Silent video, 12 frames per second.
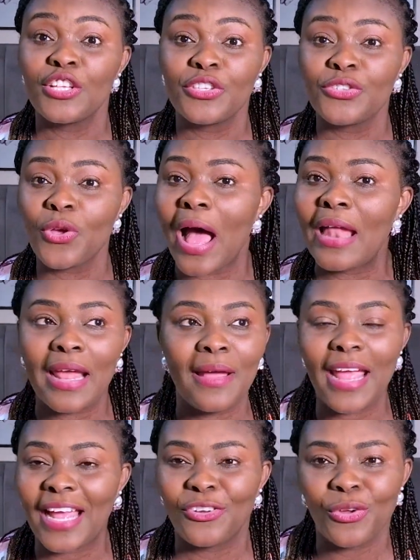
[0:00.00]
So, and
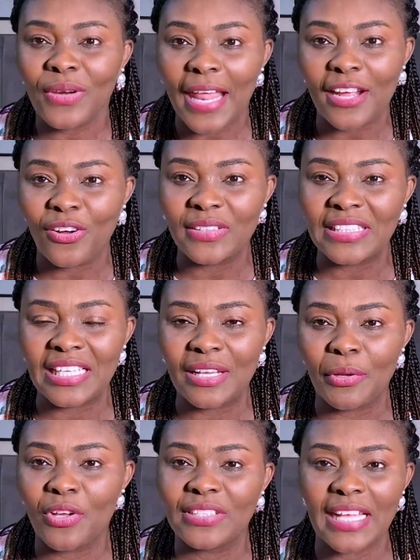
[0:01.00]
I don't like cutting it
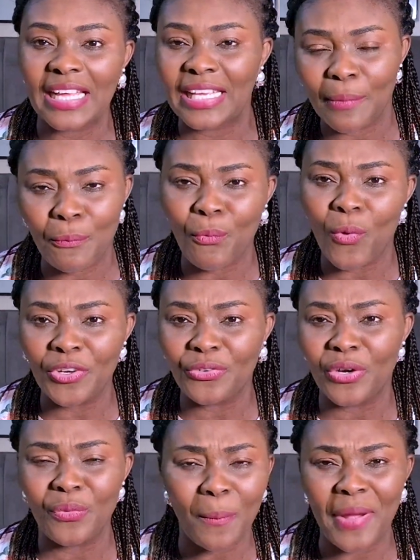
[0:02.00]
because I keep
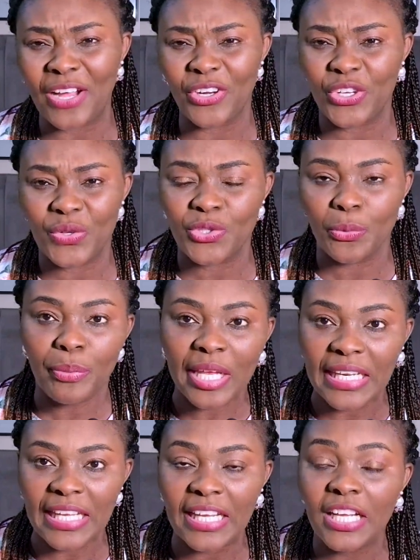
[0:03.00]
wondering, what am I going to use to
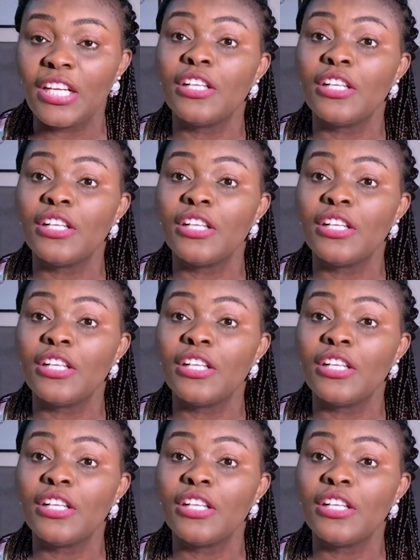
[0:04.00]
peel it?